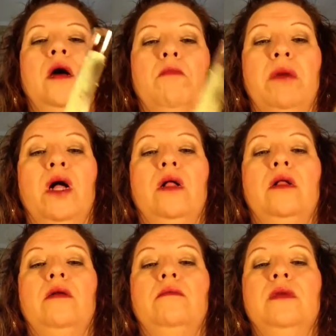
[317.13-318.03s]

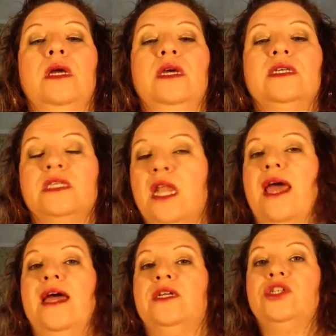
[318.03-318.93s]
balm
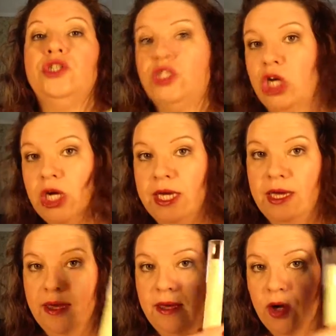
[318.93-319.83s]
slash
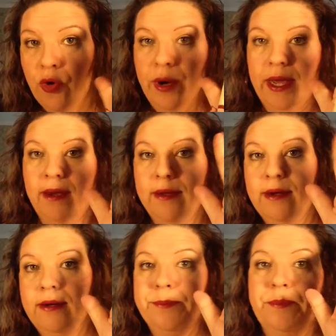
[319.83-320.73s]
chunky
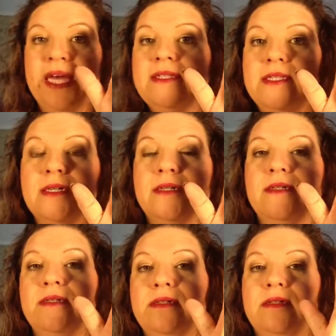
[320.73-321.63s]
crayon
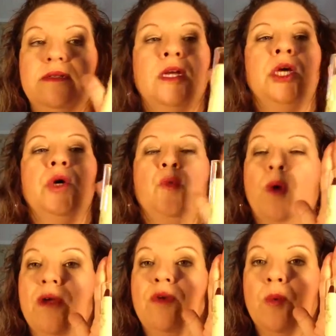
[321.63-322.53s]
pencil,
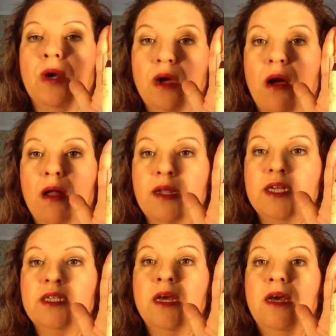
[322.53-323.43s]
whatever you want to call
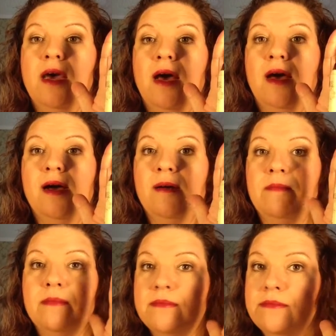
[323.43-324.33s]
it,
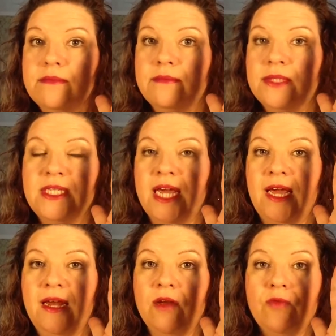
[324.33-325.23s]
um,
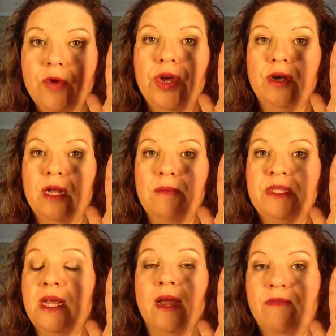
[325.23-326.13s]
stain for your
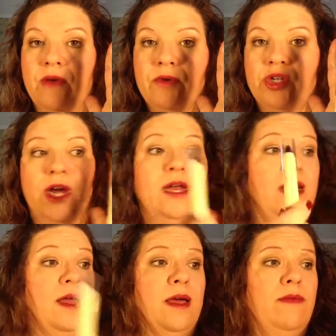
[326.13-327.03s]
lips that I've ever tried.
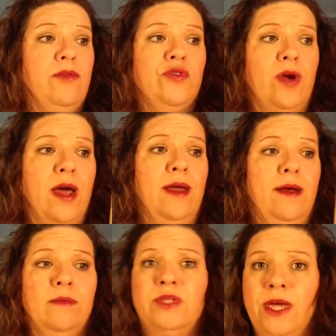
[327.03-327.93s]
And I've tried
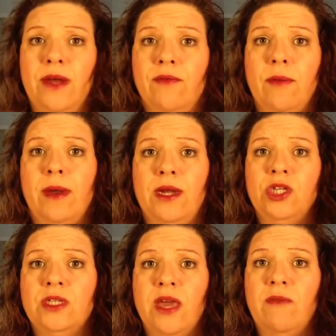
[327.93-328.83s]
umpteen of them and I
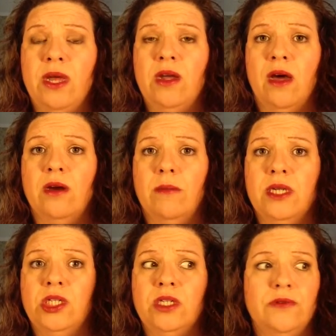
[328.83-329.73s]
just gave my daughter a
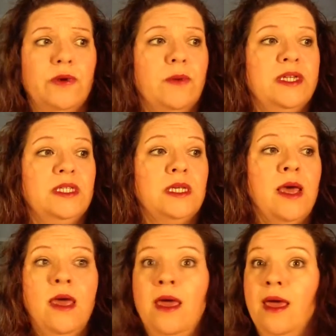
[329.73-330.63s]
bunch of different ones
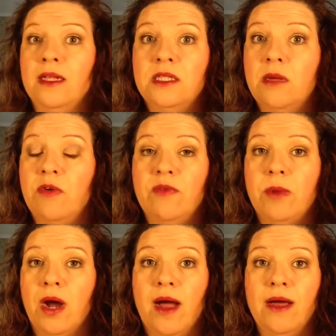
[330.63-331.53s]
and some of them
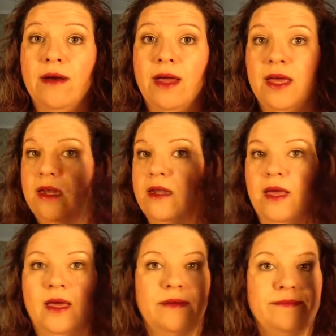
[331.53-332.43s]
are higher end.
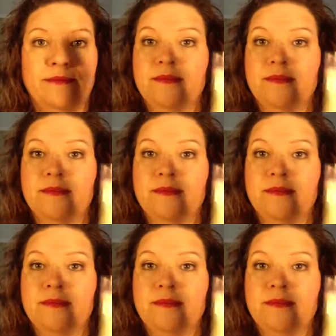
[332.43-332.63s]
And